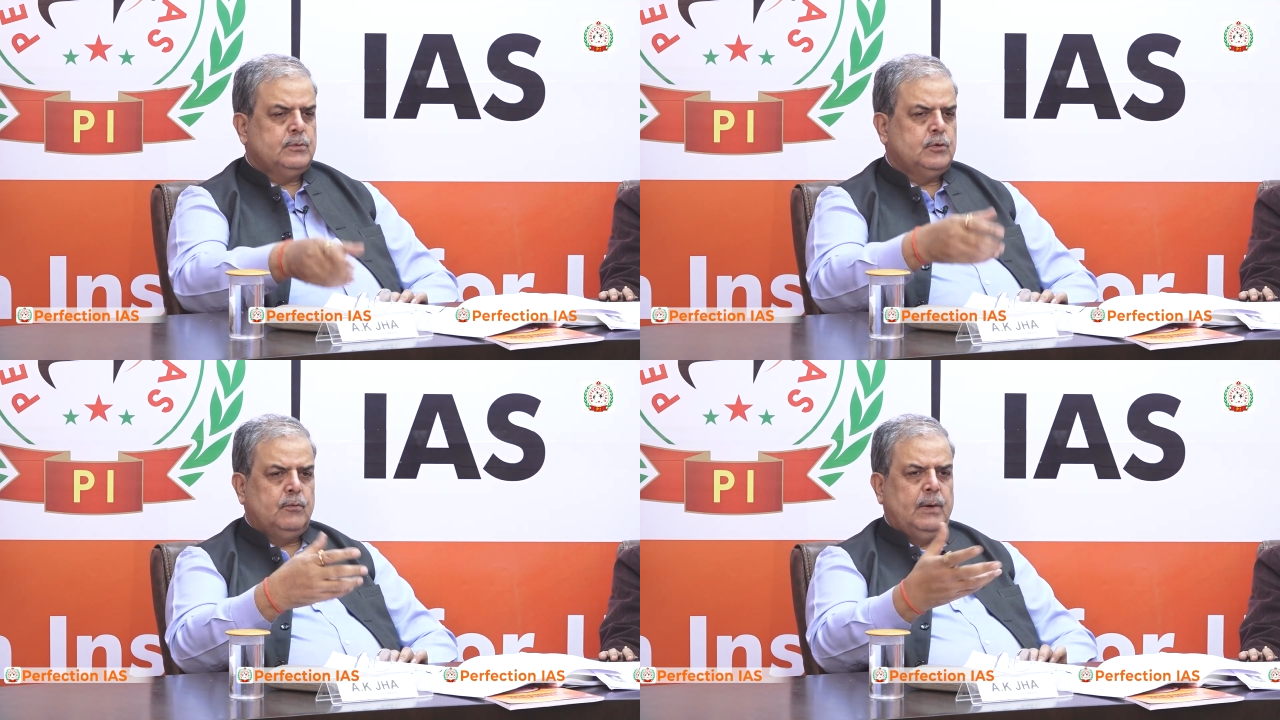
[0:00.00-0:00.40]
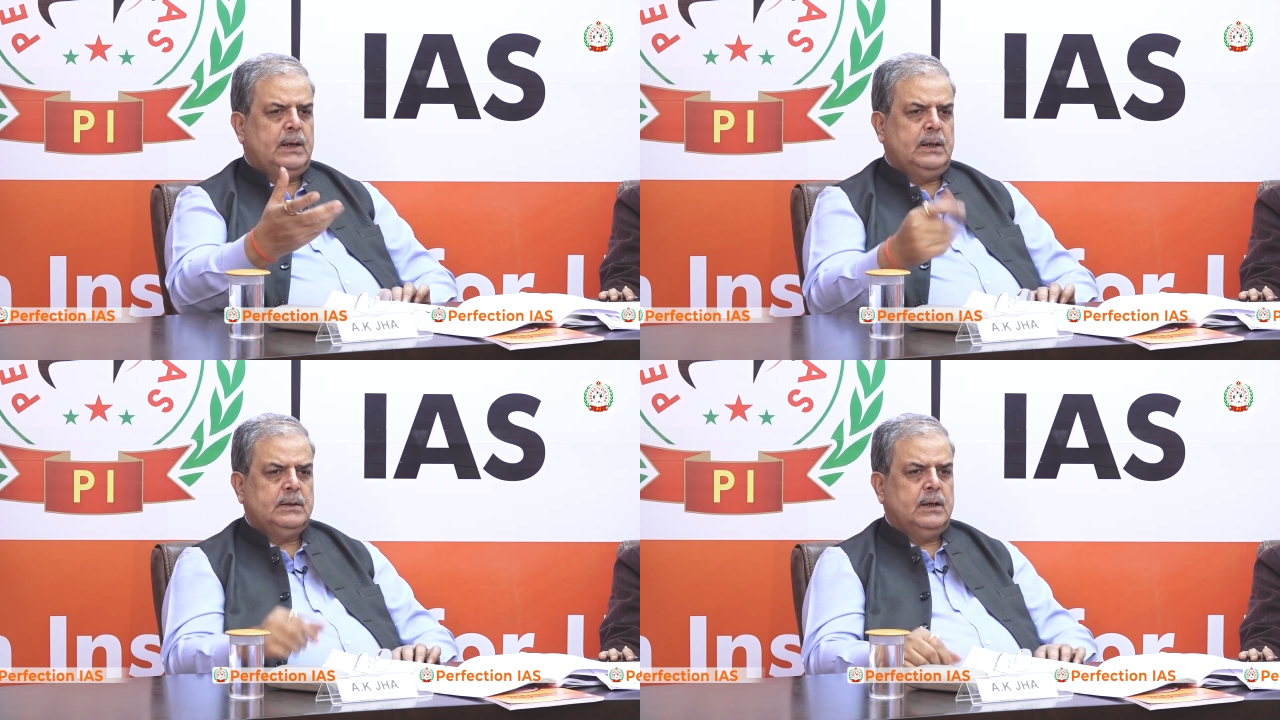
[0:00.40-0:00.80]
so
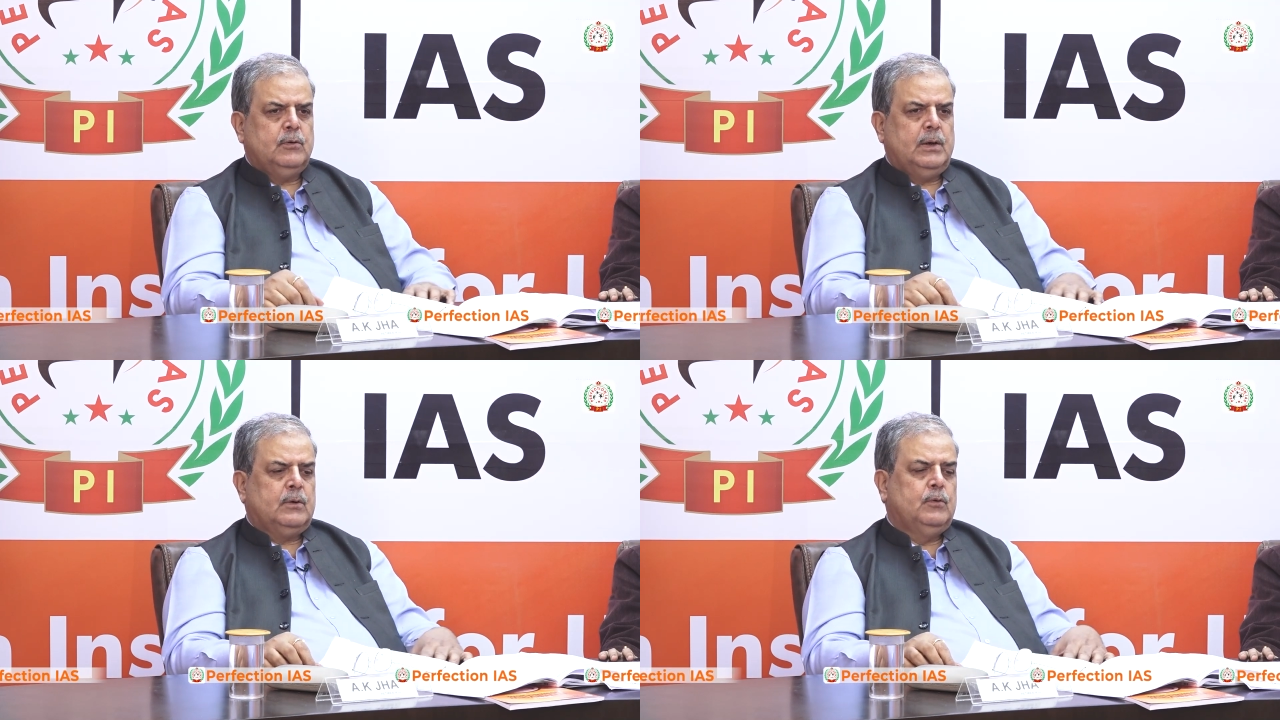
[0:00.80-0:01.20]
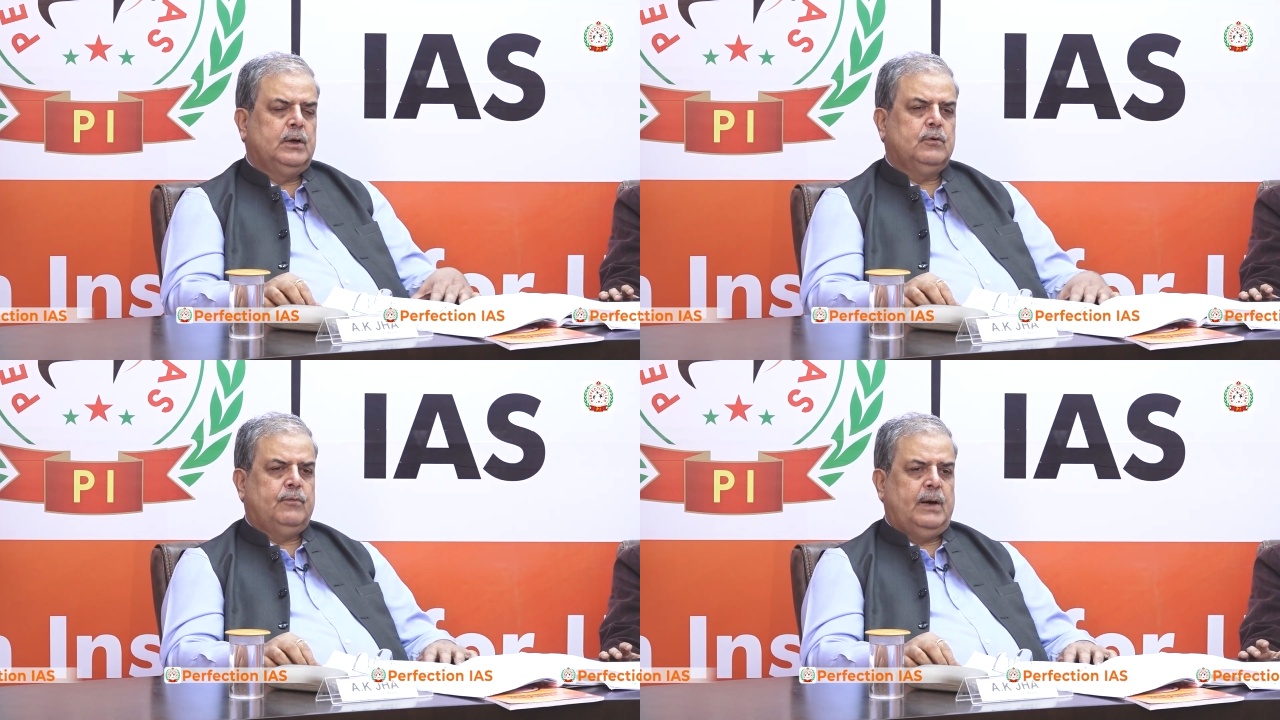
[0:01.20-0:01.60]
violent that you are going
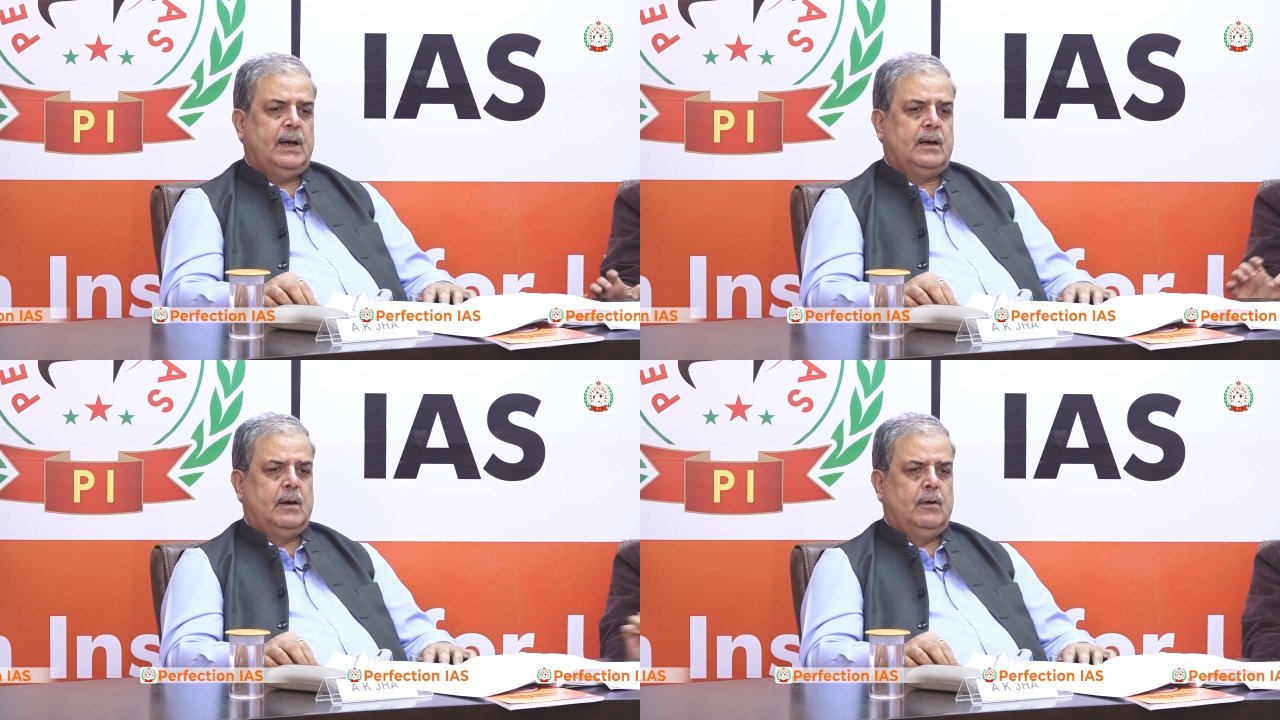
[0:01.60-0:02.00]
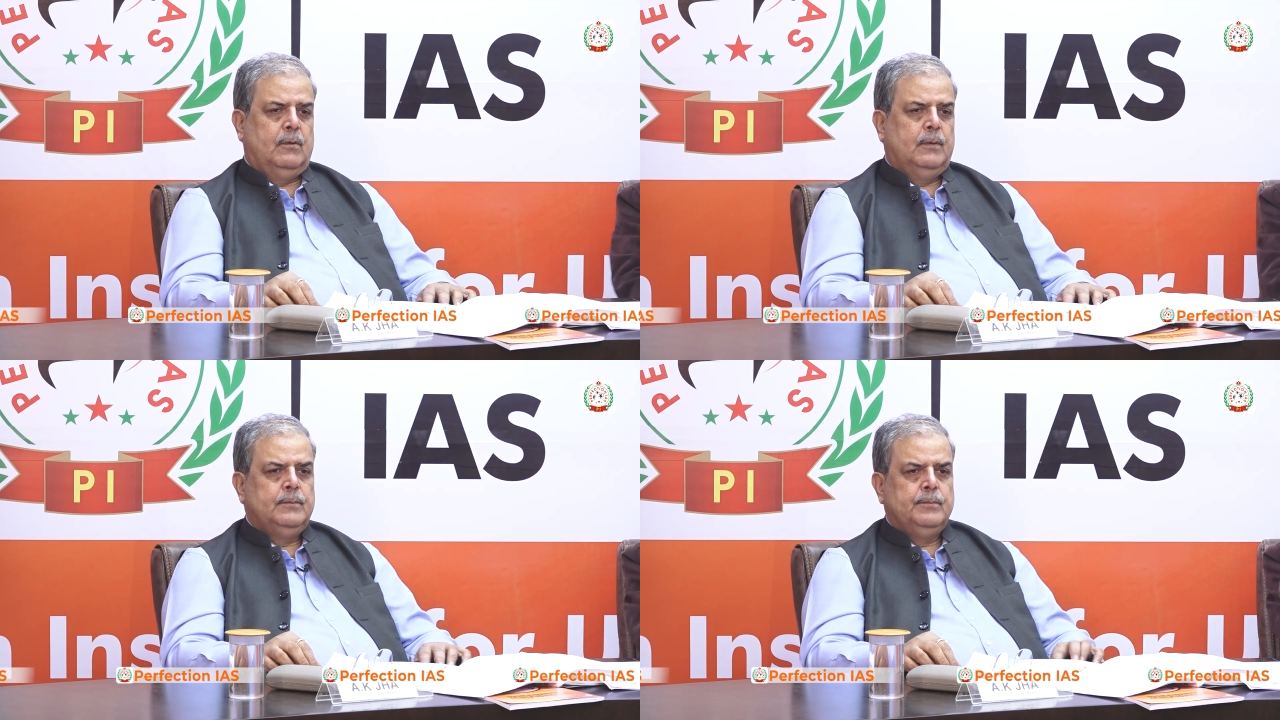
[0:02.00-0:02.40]
to fire now.